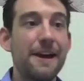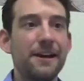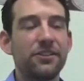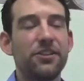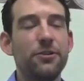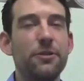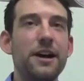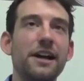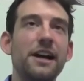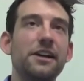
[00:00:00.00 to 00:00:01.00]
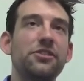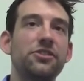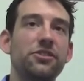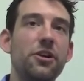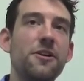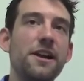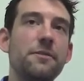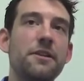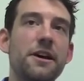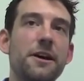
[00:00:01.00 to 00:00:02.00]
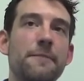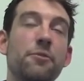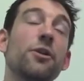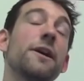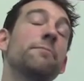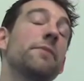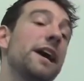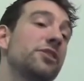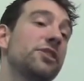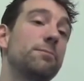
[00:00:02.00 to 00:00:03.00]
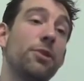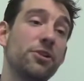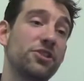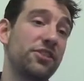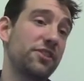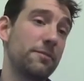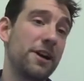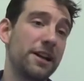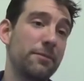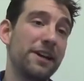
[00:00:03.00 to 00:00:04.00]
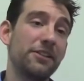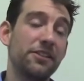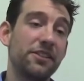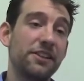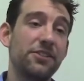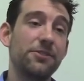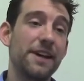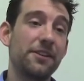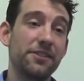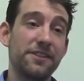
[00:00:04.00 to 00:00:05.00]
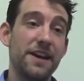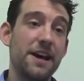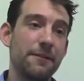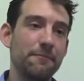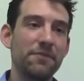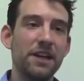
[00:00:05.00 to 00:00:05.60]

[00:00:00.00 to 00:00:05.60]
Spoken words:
Yeah, so I started, or I actually purchased Amagi Metals in 2010.